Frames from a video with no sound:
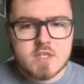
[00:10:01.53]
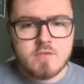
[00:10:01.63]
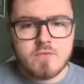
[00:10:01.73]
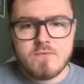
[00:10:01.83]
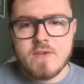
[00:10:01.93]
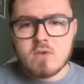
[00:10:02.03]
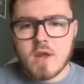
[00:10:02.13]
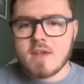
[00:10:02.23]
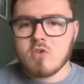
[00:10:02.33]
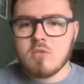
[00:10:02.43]
This can feel
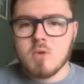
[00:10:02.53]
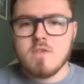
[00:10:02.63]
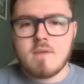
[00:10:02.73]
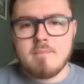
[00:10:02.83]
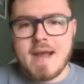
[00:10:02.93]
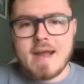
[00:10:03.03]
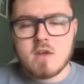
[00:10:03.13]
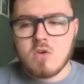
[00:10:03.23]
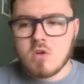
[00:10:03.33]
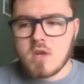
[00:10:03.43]
like you're moving back
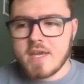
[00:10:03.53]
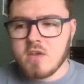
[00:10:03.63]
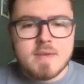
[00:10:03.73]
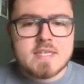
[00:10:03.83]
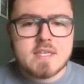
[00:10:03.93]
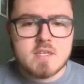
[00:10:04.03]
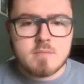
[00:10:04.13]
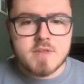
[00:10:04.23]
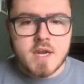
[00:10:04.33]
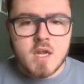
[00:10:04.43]
or like you're missing
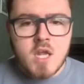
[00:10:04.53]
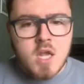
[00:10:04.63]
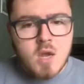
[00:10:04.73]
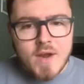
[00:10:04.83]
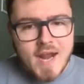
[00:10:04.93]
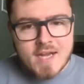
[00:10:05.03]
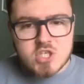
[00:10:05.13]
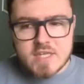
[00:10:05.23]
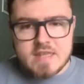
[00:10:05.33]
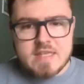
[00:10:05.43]
something. When
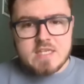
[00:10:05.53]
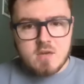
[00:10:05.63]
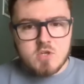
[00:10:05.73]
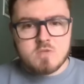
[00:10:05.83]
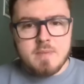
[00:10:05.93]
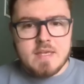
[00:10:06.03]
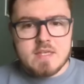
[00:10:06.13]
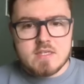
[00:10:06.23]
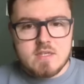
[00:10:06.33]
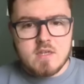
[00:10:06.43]
actually this can just
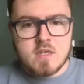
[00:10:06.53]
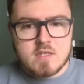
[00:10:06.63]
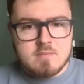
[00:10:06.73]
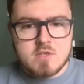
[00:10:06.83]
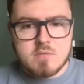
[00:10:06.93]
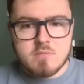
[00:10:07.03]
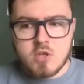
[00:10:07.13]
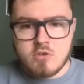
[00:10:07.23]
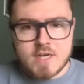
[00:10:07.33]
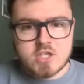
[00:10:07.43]
be a symptom
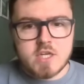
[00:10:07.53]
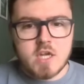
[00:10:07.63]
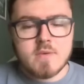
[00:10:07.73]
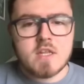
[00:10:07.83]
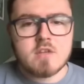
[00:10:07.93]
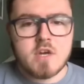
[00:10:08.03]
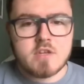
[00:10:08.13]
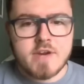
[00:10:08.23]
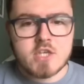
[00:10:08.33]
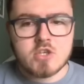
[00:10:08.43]
that you're actually going in the right
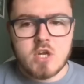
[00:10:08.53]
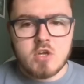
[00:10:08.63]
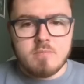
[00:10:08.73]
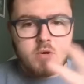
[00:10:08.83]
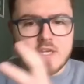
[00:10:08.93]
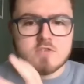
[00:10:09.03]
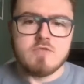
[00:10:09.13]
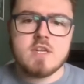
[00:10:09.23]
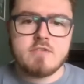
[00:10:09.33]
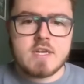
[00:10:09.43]
direction and your body has
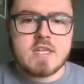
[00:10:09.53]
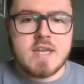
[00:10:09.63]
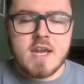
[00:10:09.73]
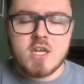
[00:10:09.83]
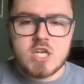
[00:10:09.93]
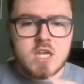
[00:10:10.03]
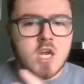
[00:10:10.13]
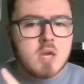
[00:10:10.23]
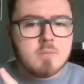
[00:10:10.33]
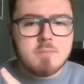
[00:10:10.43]
redirected that energy.
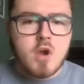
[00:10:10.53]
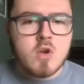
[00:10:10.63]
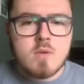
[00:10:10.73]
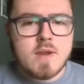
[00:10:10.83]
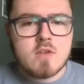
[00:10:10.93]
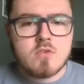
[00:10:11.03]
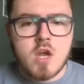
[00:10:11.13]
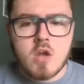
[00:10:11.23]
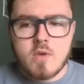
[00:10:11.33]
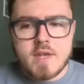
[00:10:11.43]
But the only way you'll
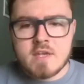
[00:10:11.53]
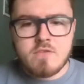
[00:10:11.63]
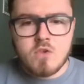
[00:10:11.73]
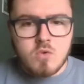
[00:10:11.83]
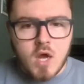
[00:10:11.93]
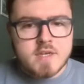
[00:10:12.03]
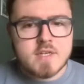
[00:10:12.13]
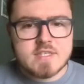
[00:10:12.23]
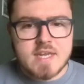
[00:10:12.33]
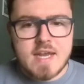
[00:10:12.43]
know is if you
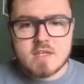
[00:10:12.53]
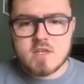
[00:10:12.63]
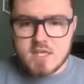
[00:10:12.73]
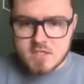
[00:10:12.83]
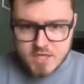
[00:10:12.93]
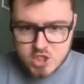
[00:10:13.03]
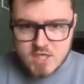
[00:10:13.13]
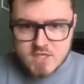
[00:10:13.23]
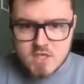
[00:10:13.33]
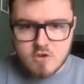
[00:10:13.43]
understand these like
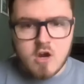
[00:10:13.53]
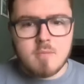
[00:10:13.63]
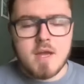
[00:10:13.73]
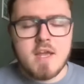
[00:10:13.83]
chinks in your armor.